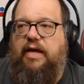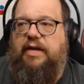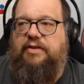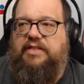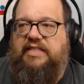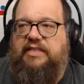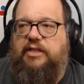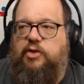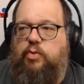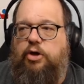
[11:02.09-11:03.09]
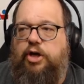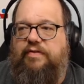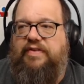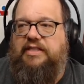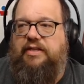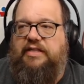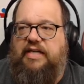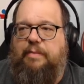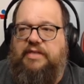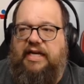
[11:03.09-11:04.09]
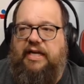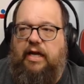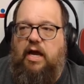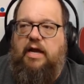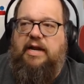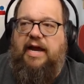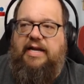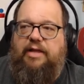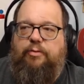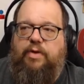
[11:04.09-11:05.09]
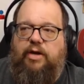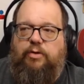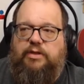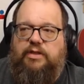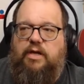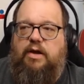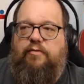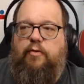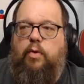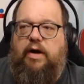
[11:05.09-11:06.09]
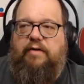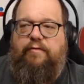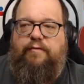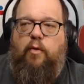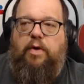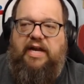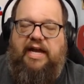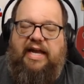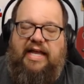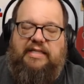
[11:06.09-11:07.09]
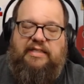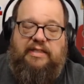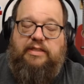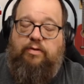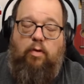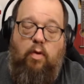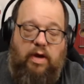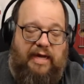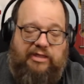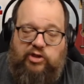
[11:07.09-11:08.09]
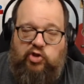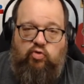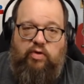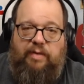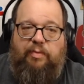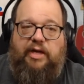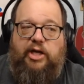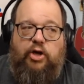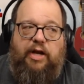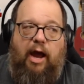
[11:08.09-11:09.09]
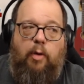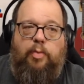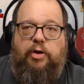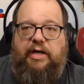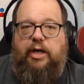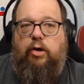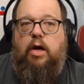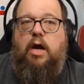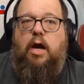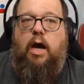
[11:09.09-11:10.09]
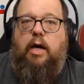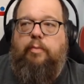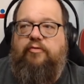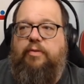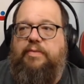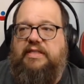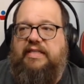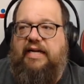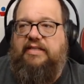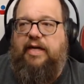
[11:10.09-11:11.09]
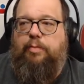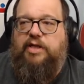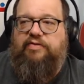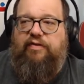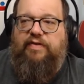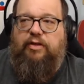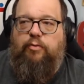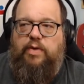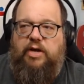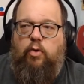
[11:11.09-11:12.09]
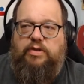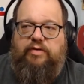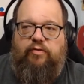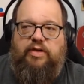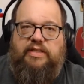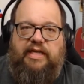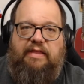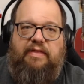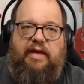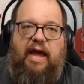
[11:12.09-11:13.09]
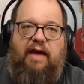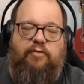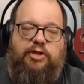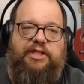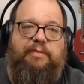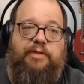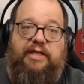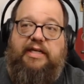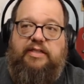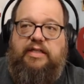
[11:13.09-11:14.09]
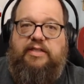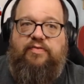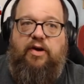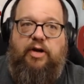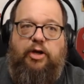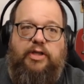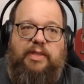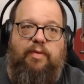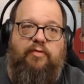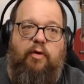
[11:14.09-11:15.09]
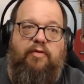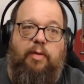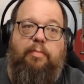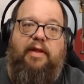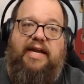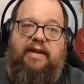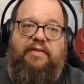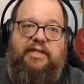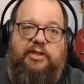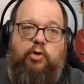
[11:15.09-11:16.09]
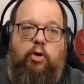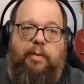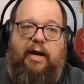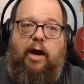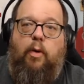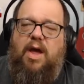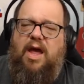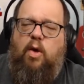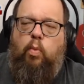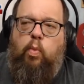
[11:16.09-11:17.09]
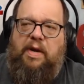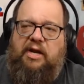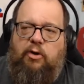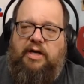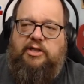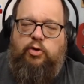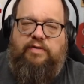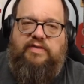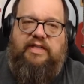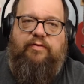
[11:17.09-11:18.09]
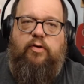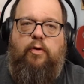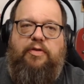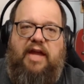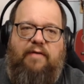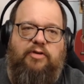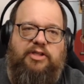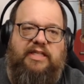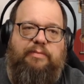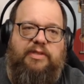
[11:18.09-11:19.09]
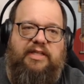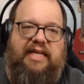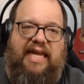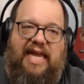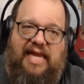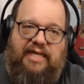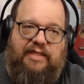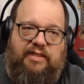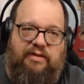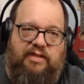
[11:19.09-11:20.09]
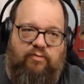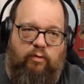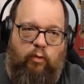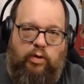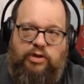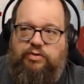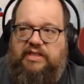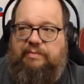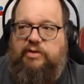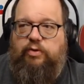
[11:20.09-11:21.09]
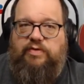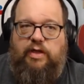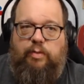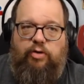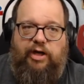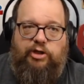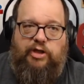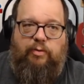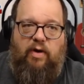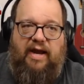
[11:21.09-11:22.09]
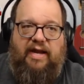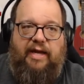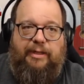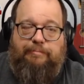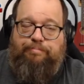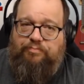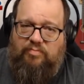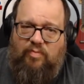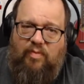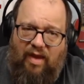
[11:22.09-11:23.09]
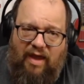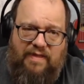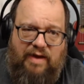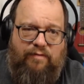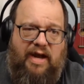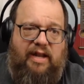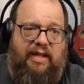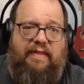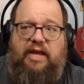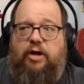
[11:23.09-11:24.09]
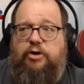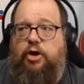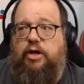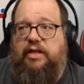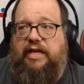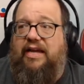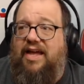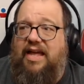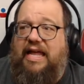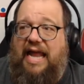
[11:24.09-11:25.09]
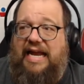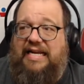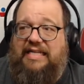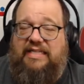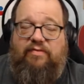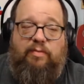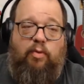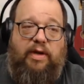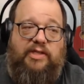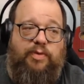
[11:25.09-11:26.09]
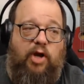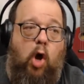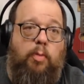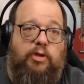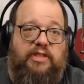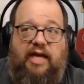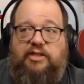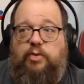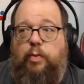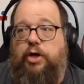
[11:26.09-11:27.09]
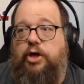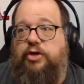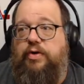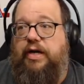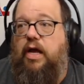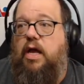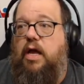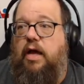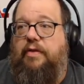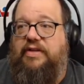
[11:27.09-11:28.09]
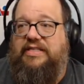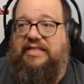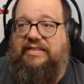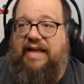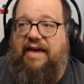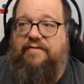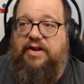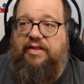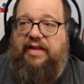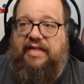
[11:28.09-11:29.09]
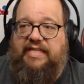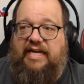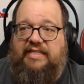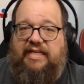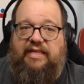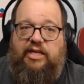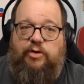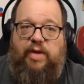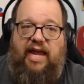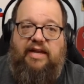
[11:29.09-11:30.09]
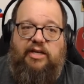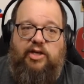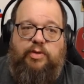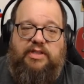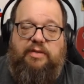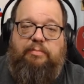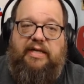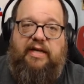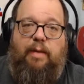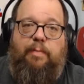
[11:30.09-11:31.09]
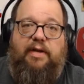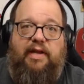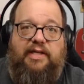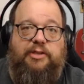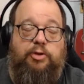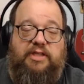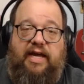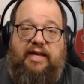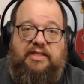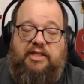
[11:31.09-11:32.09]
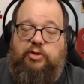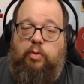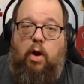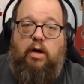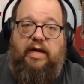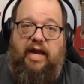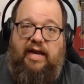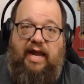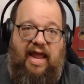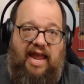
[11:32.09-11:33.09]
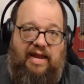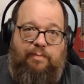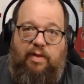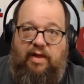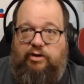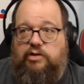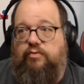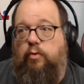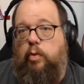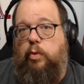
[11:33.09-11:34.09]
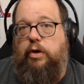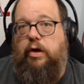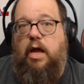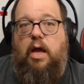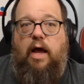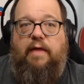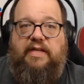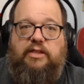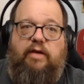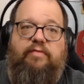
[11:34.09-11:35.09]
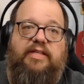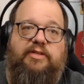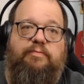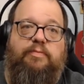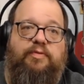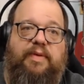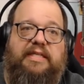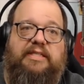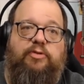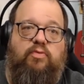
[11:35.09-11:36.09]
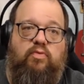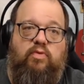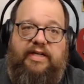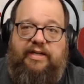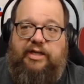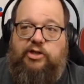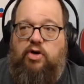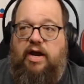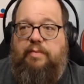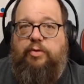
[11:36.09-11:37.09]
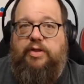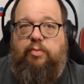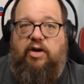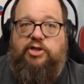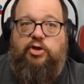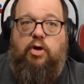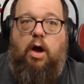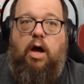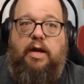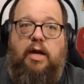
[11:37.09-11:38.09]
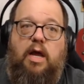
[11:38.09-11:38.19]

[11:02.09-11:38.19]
of the season as well. Could have easily topped 80. 93 goals for and 40 against is extremely good output here from this tactic. A plus 53 goal difference in the average teams league is very good. Some of you have complained on the Discord about how weird and sort of difficult the average teams league is, and this 442 seems to have done a pretty good job cracking it. And then finally, in the Underdog League, 97 points. We almost got to 100. This is definitely a tactic that you can use to beat up on lesser sides, because you are getting 8 players forward on these offensive movements to really try and put the pressure on